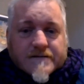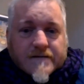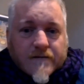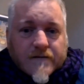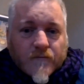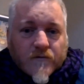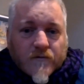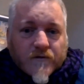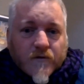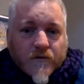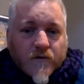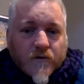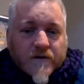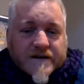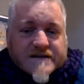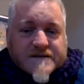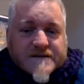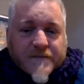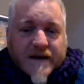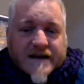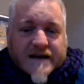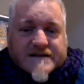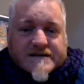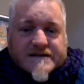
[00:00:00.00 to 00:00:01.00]
all these
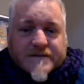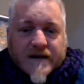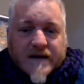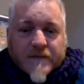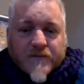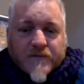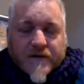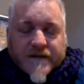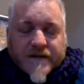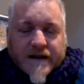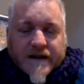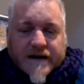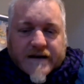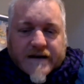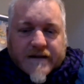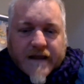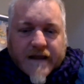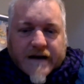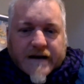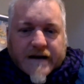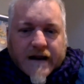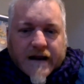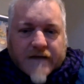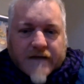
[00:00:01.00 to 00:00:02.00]
amazing people
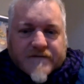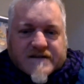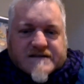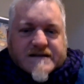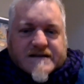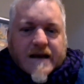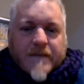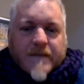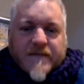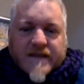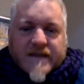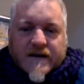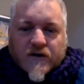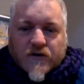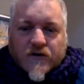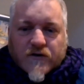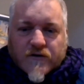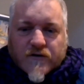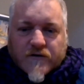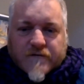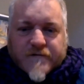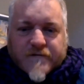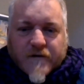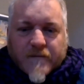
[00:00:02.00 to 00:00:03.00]
that love the same thing you
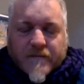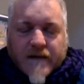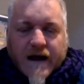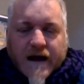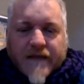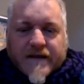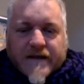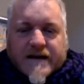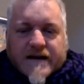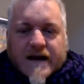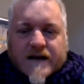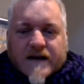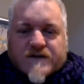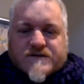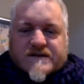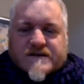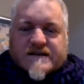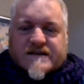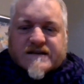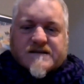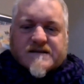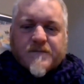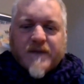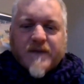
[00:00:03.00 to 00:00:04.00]
do from other
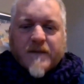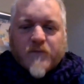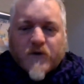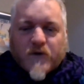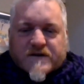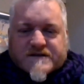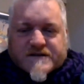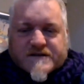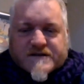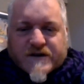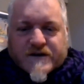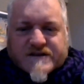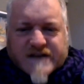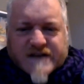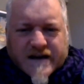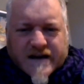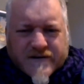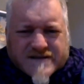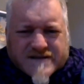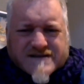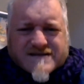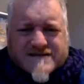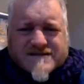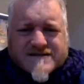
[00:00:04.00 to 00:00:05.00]
countries. The people were so
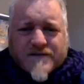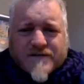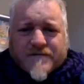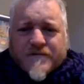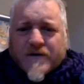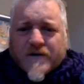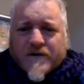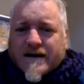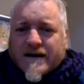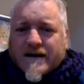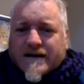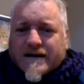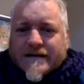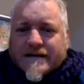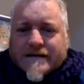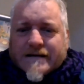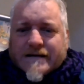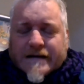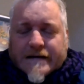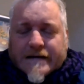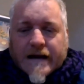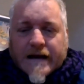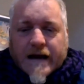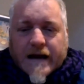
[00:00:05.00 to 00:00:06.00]
generous and so friendly.
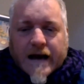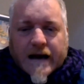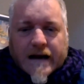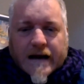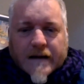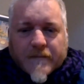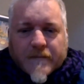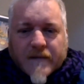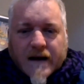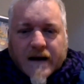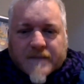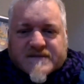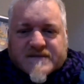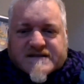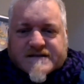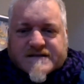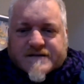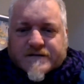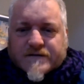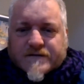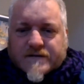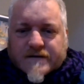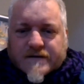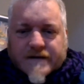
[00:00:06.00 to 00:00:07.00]
I'm
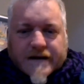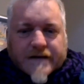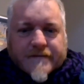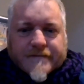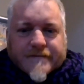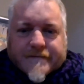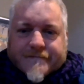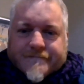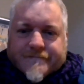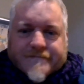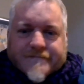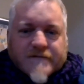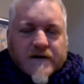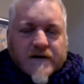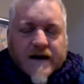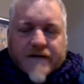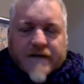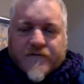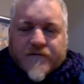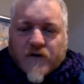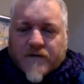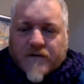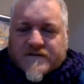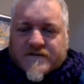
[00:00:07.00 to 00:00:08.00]
still in kind
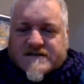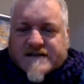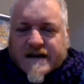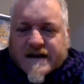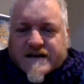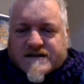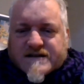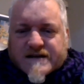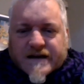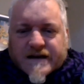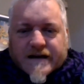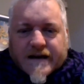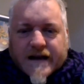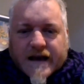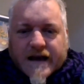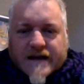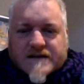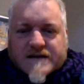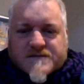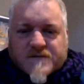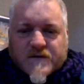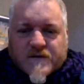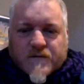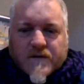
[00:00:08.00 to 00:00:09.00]
of conversation and
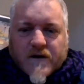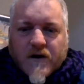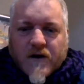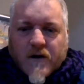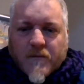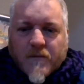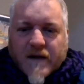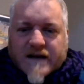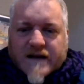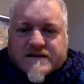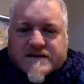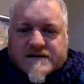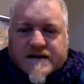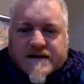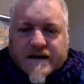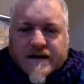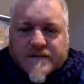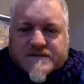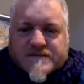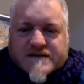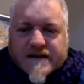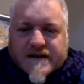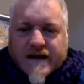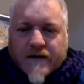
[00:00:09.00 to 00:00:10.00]
engagement with a whole bunch of them.
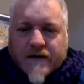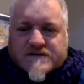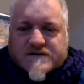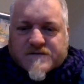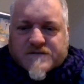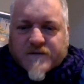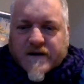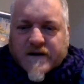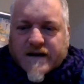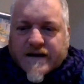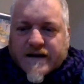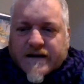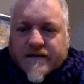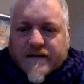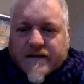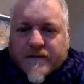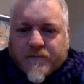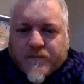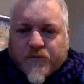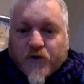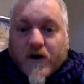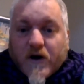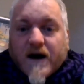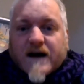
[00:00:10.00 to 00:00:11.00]
So that was really the
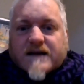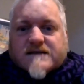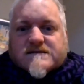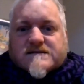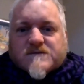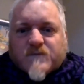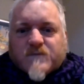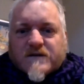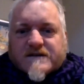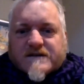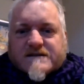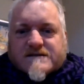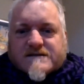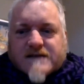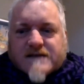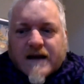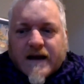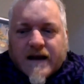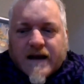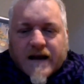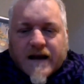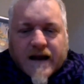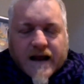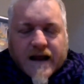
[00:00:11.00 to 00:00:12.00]
prize, was
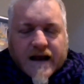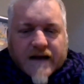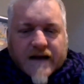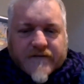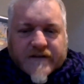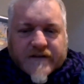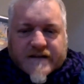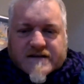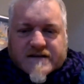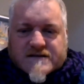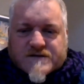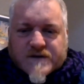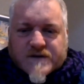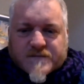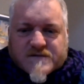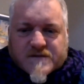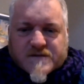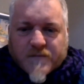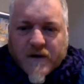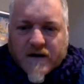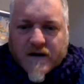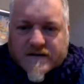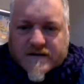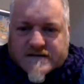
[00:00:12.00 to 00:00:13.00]
having this trip to
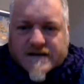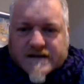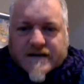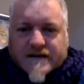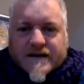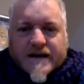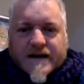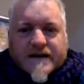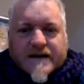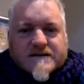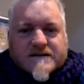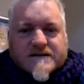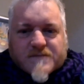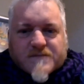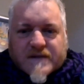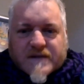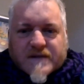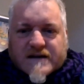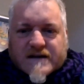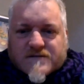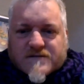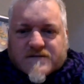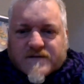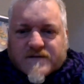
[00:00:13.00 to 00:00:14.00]
Malta and getting to
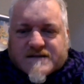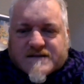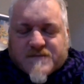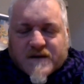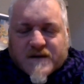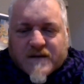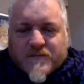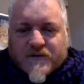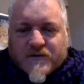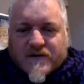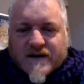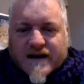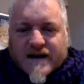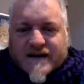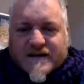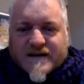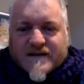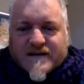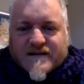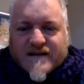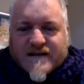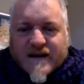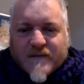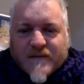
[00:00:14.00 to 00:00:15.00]
meet all people
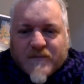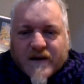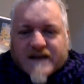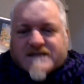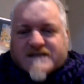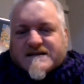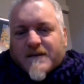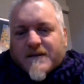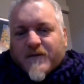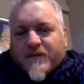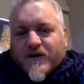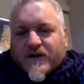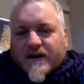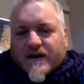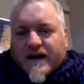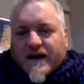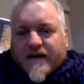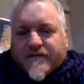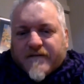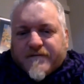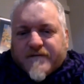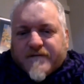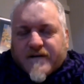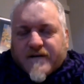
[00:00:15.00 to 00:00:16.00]
and play something you
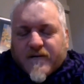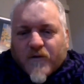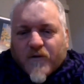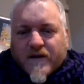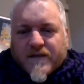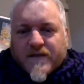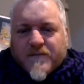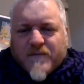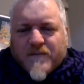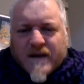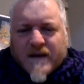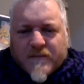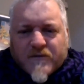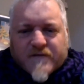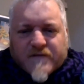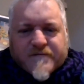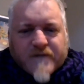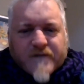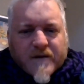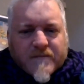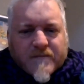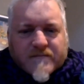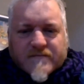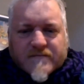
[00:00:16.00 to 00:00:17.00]
love with people
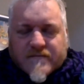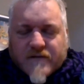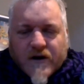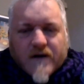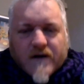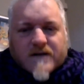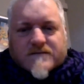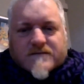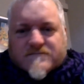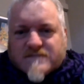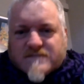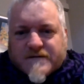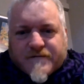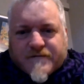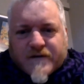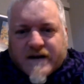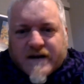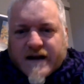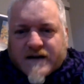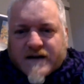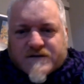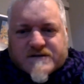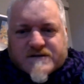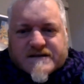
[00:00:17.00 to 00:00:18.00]
from different
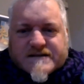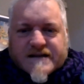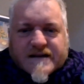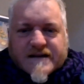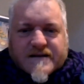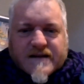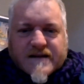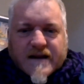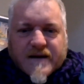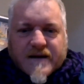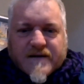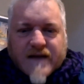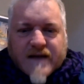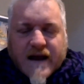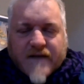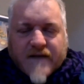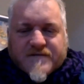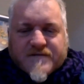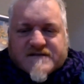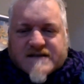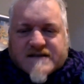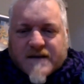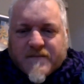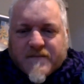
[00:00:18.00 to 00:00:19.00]
countries that have
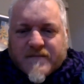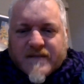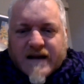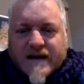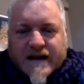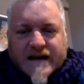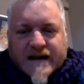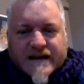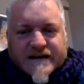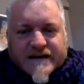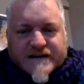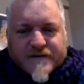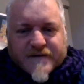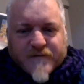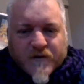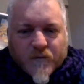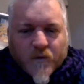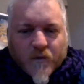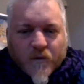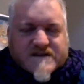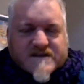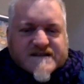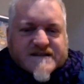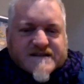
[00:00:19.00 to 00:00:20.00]
some
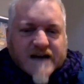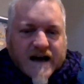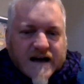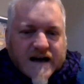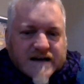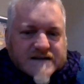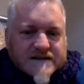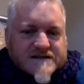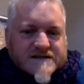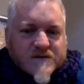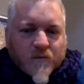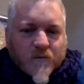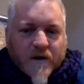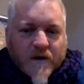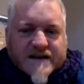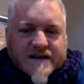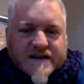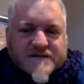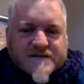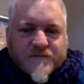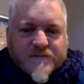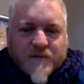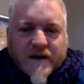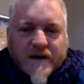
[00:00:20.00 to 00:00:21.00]
different styles and
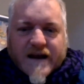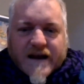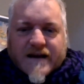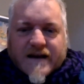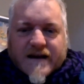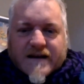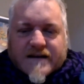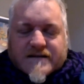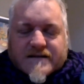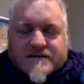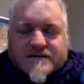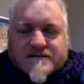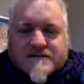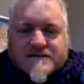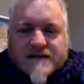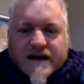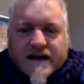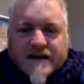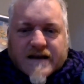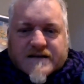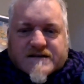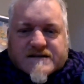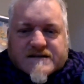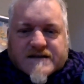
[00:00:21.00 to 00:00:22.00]
ways of playing,
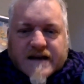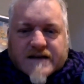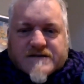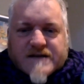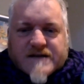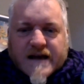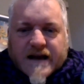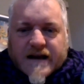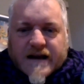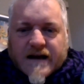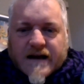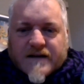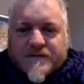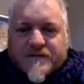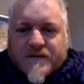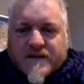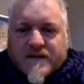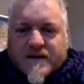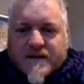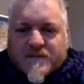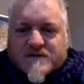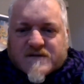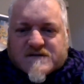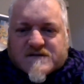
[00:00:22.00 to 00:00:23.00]
and just get to hang out with
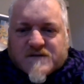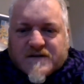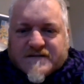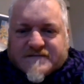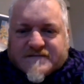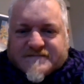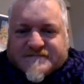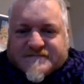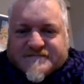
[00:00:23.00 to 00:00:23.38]
them as well.